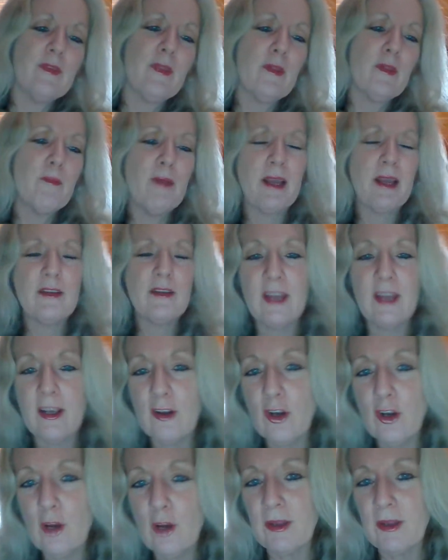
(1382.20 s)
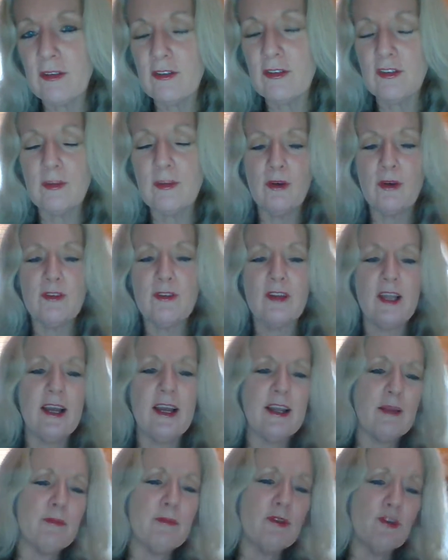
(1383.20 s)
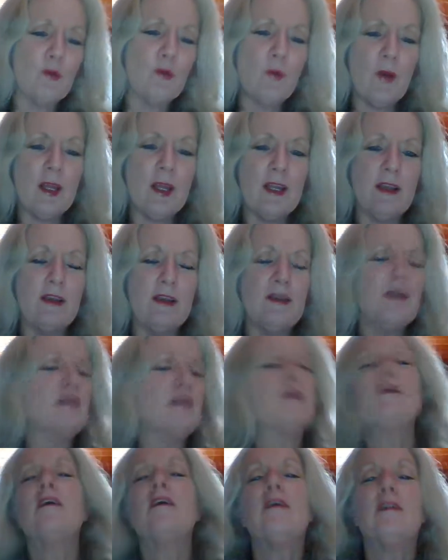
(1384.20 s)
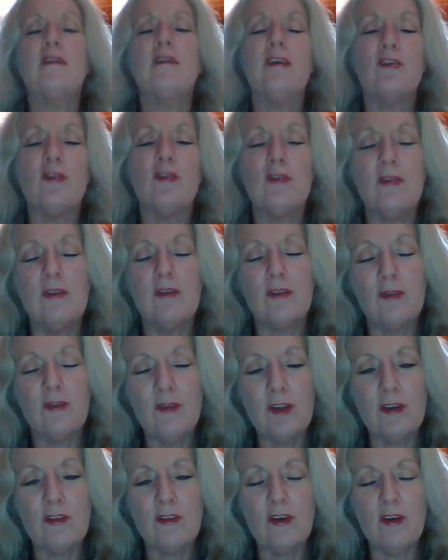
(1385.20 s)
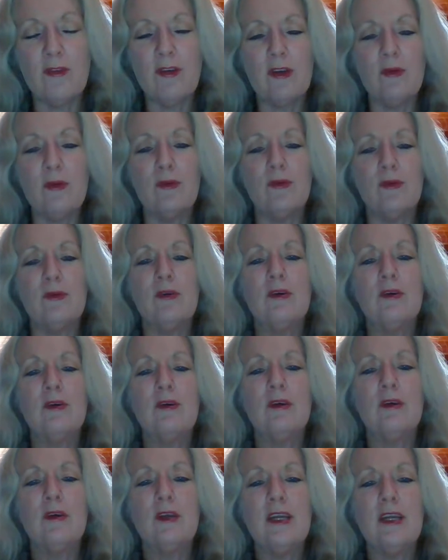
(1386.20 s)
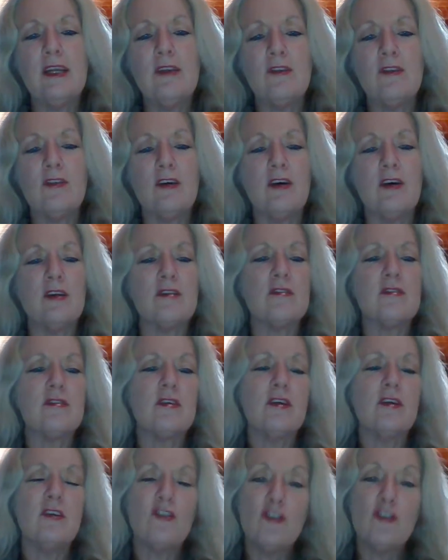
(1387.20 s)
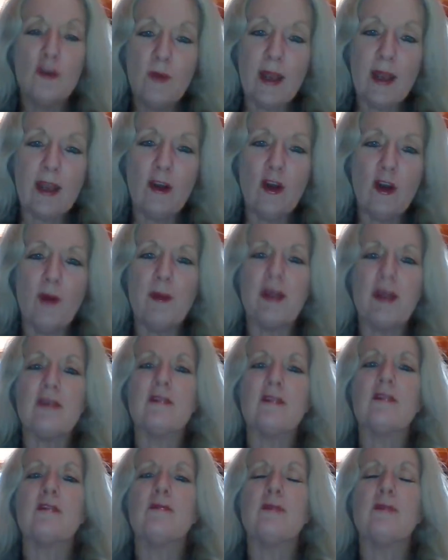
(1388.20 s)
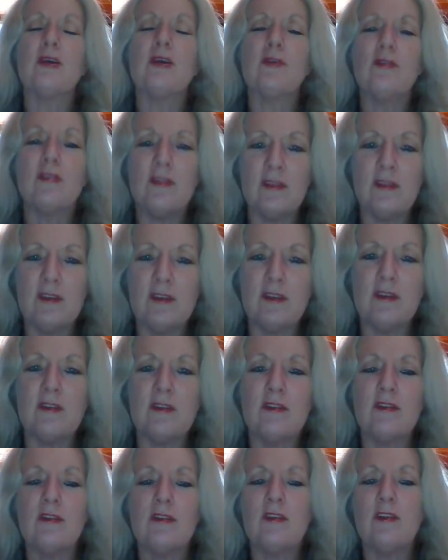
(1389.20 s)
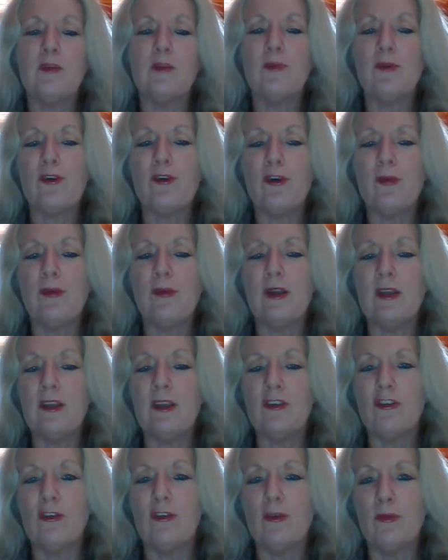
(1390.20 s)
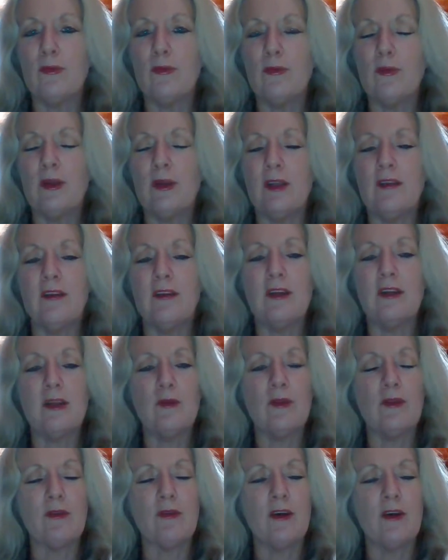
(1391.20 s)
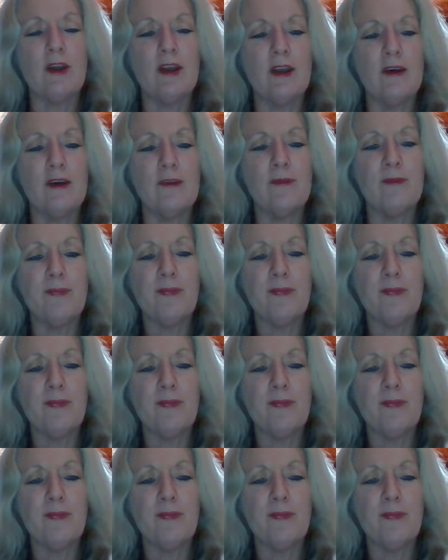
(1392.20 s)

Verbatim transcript: back to economics because I'm oscillating between these this philosophical insights to economics because this is the predominant issue we're dealing with right now.